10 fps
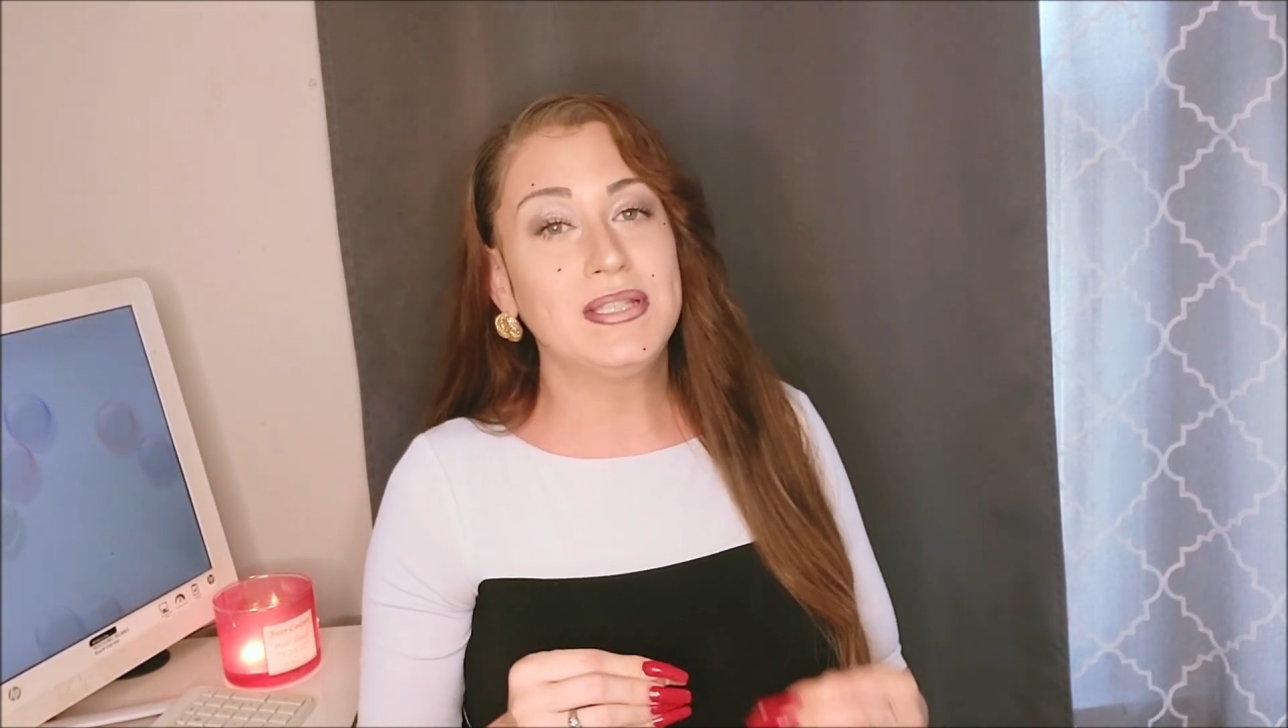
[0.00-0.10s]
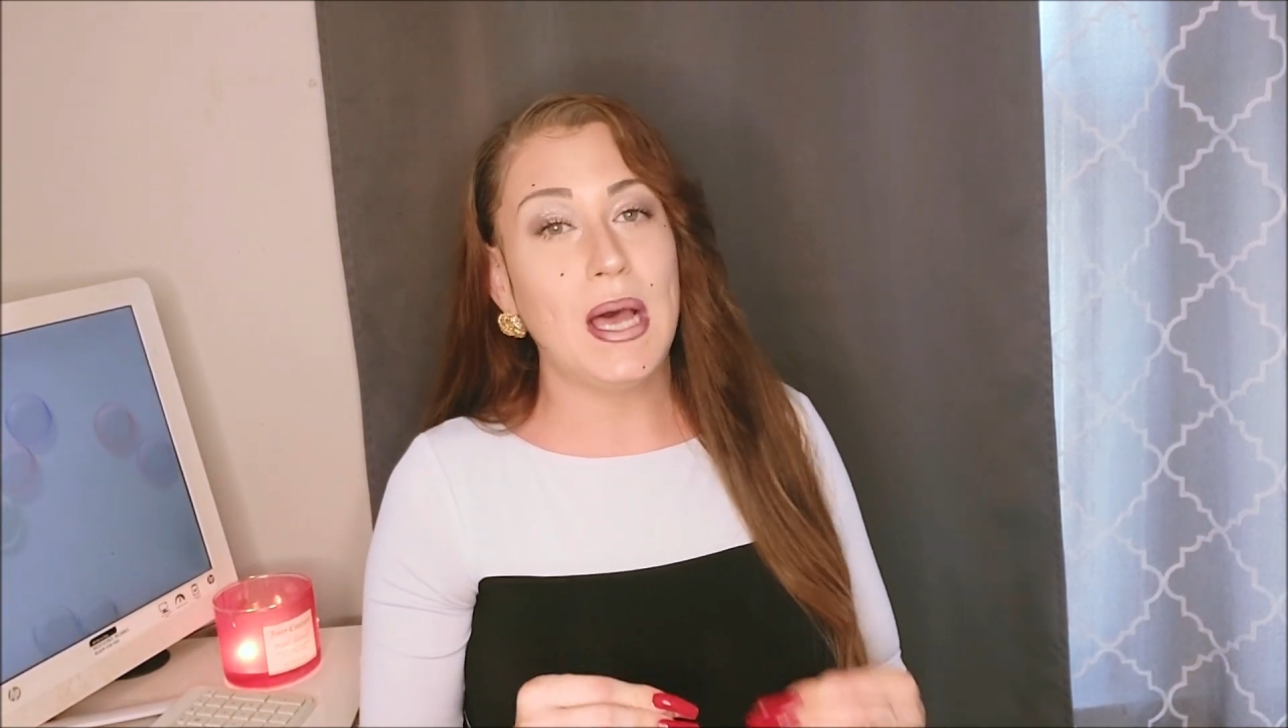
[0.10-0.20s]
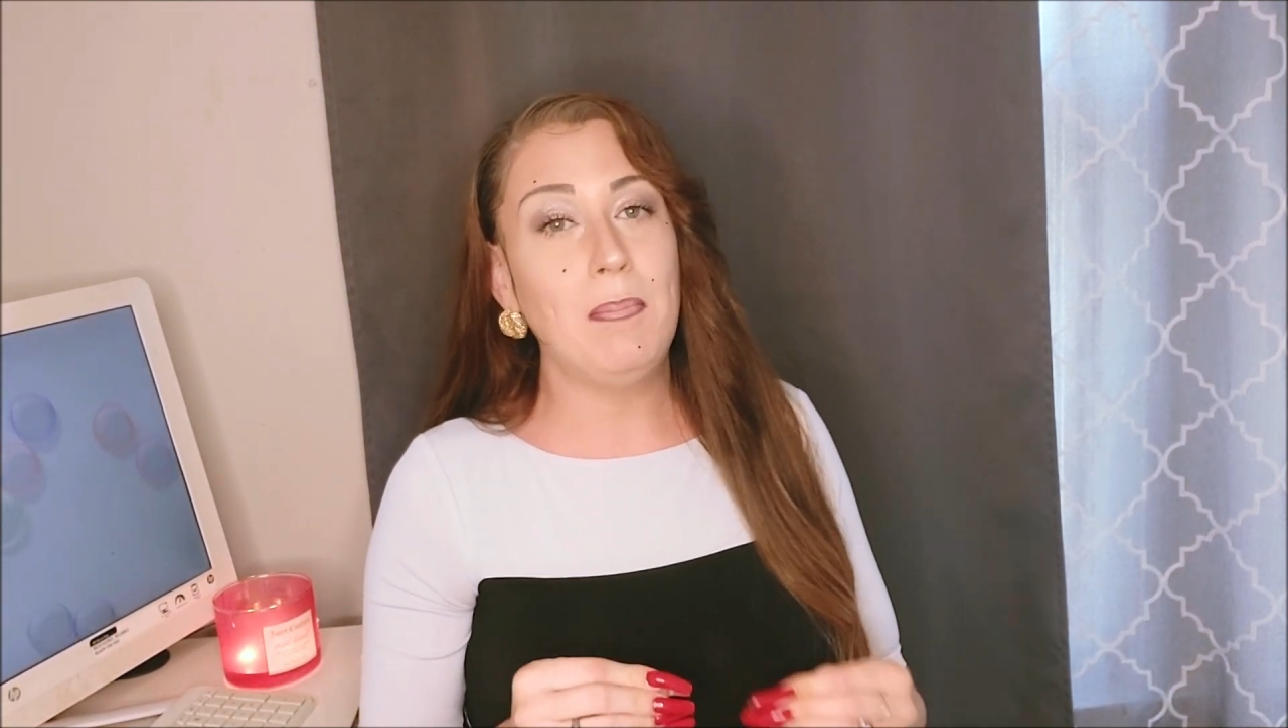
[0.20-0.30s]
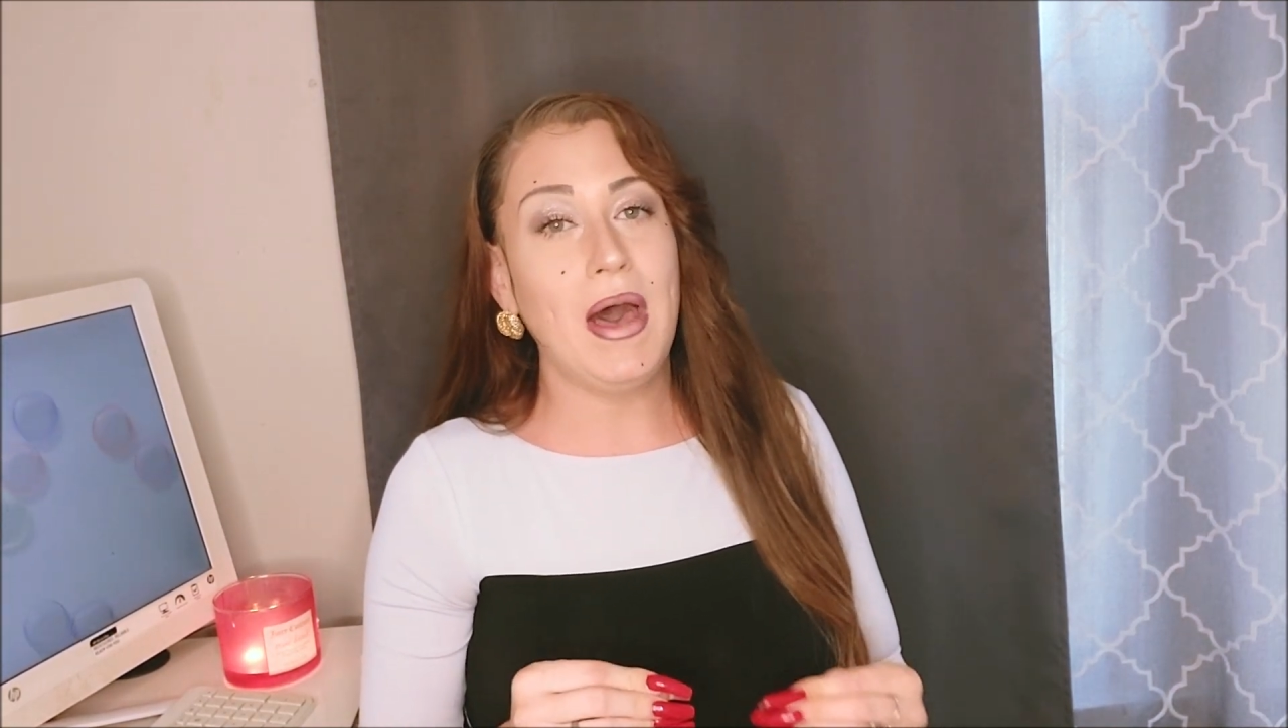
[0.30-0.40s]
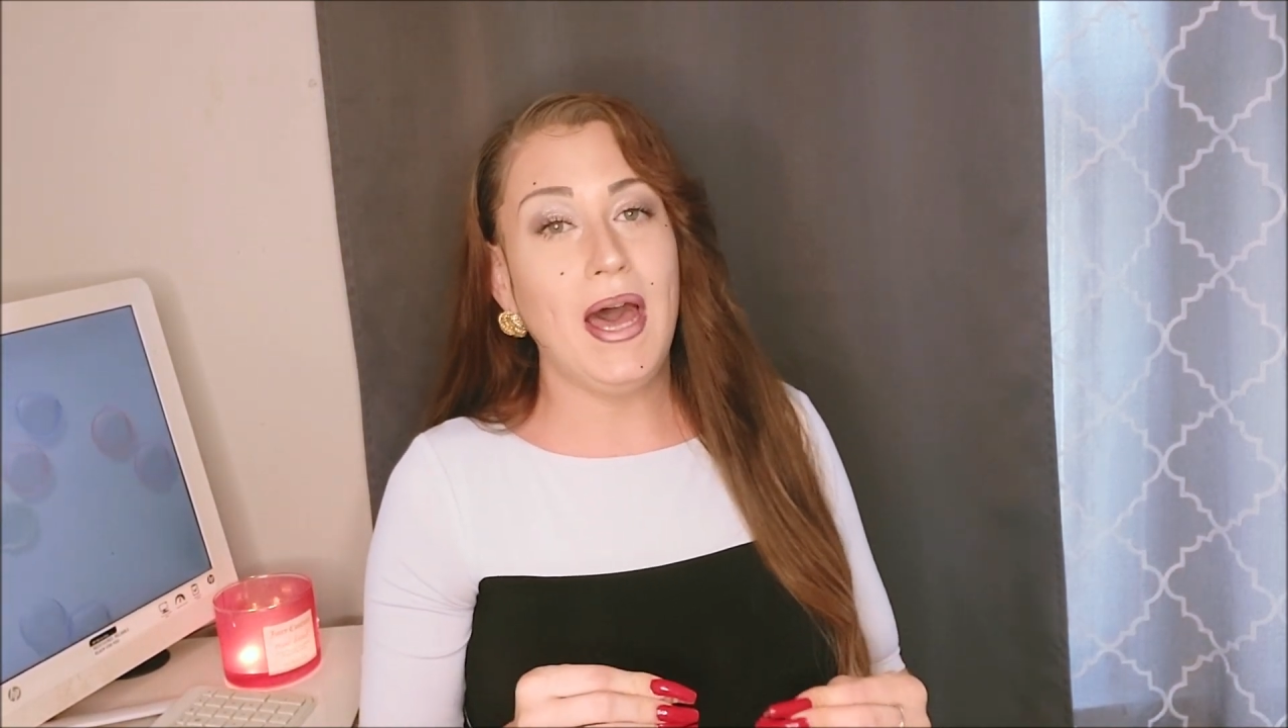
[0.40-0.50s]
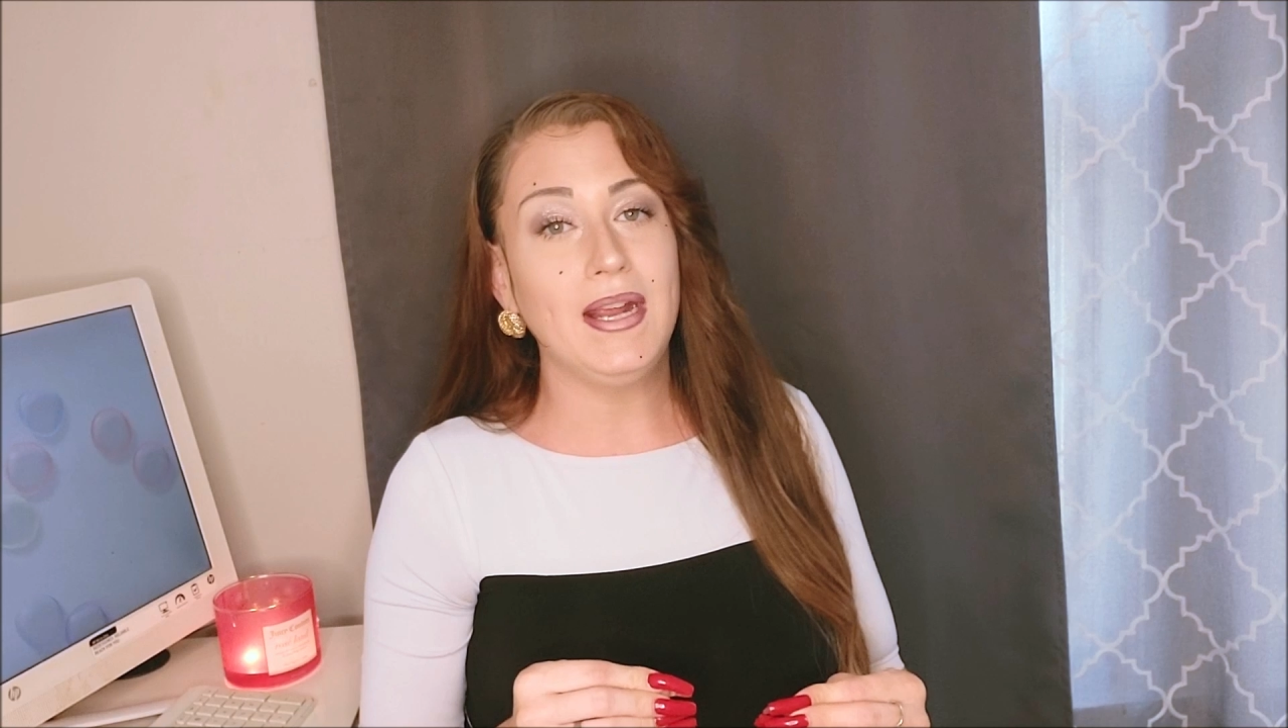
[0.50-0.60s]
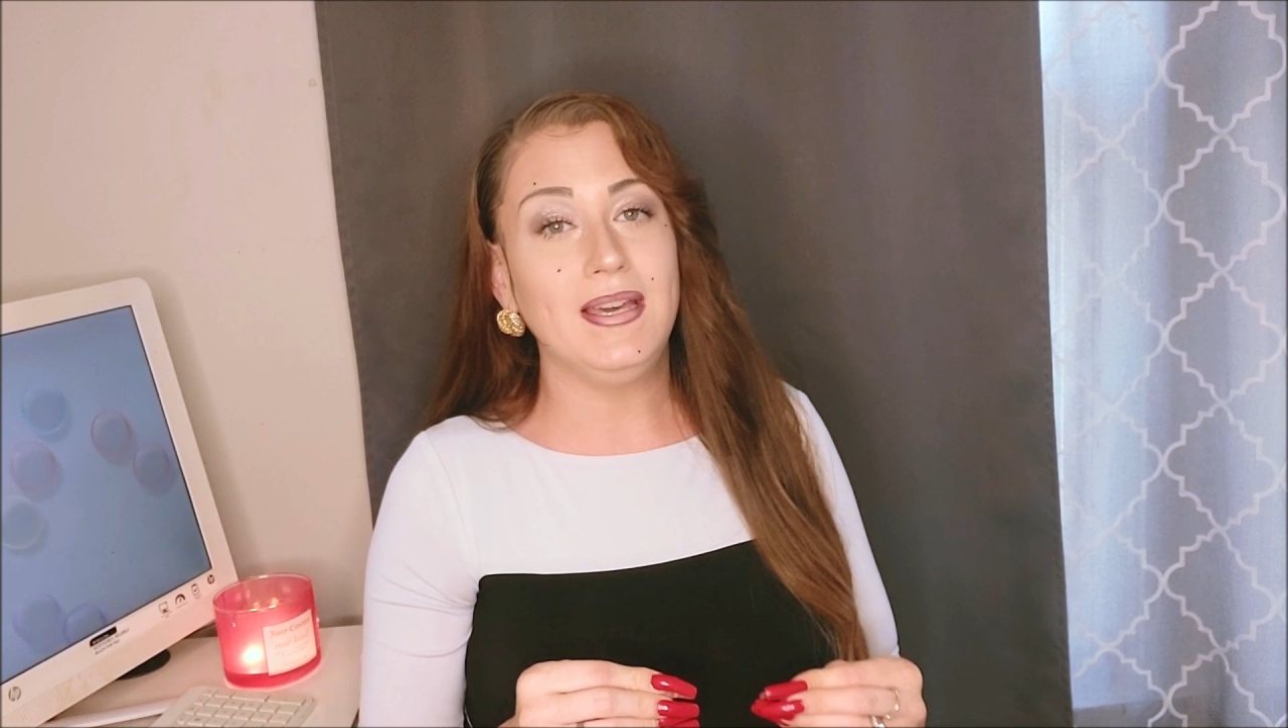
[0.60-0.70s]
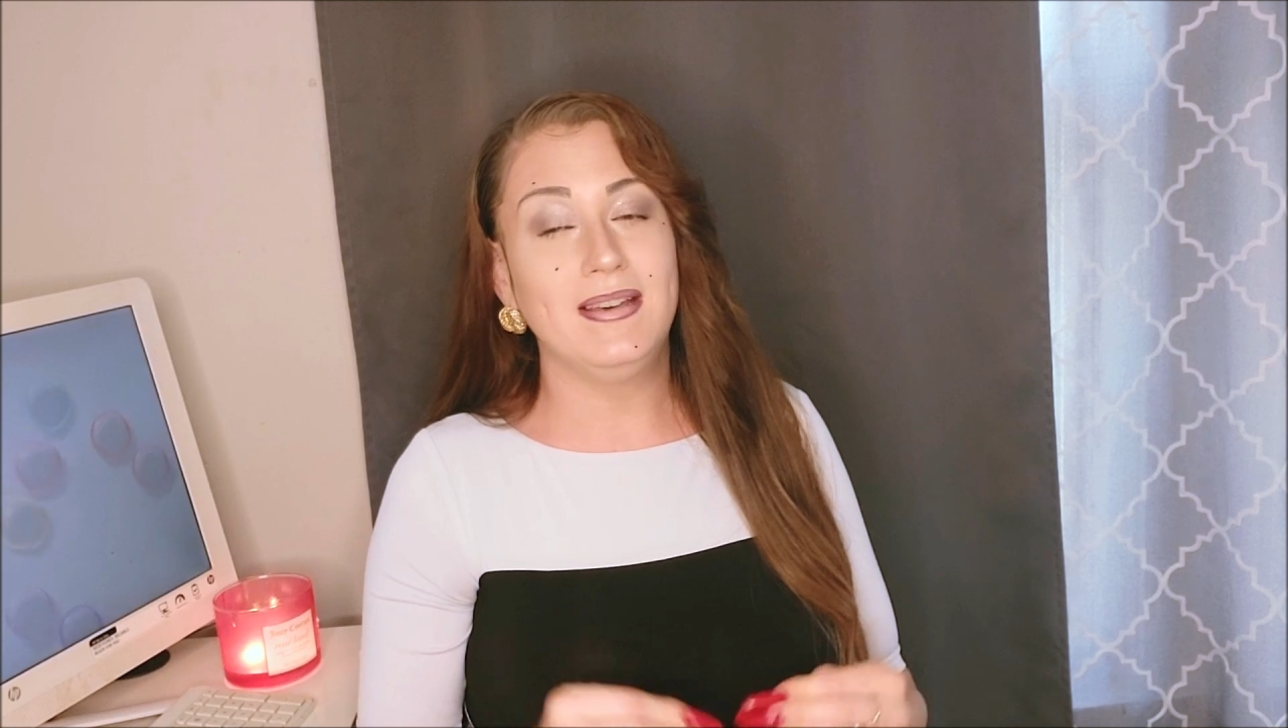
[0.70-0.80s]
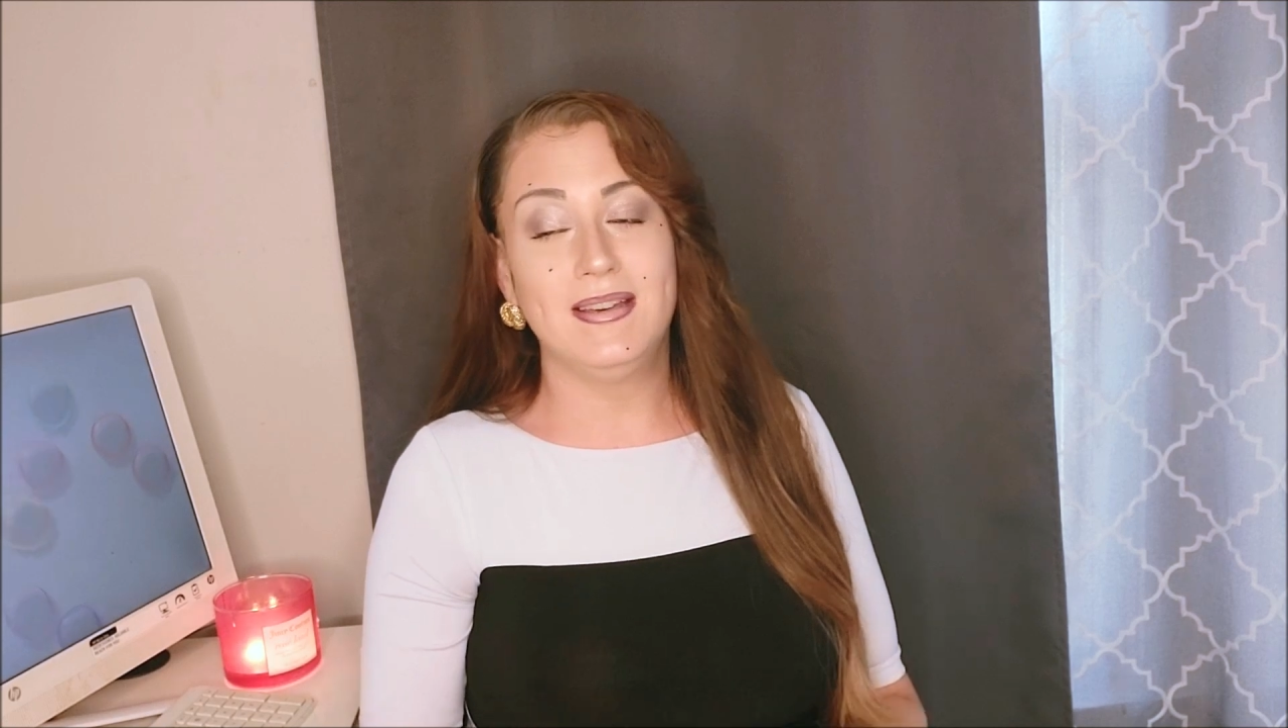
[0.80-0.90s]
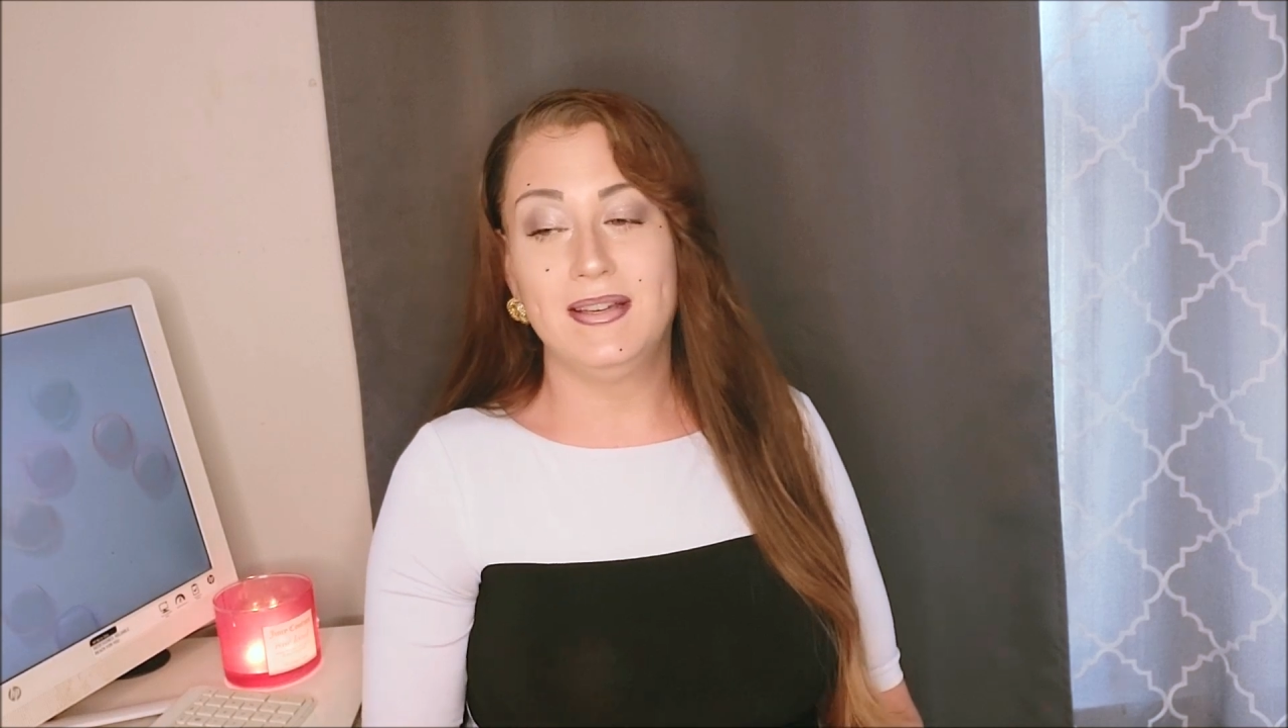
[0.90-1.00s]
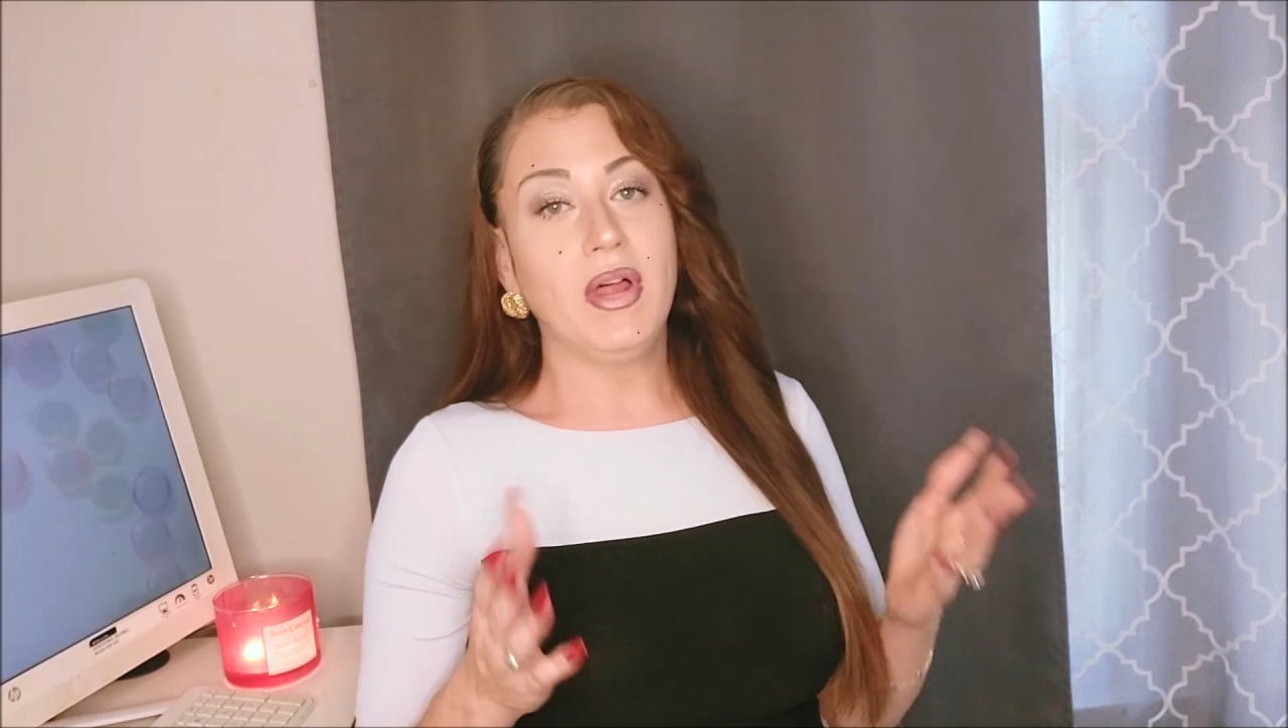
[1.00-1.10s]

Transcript: somebody.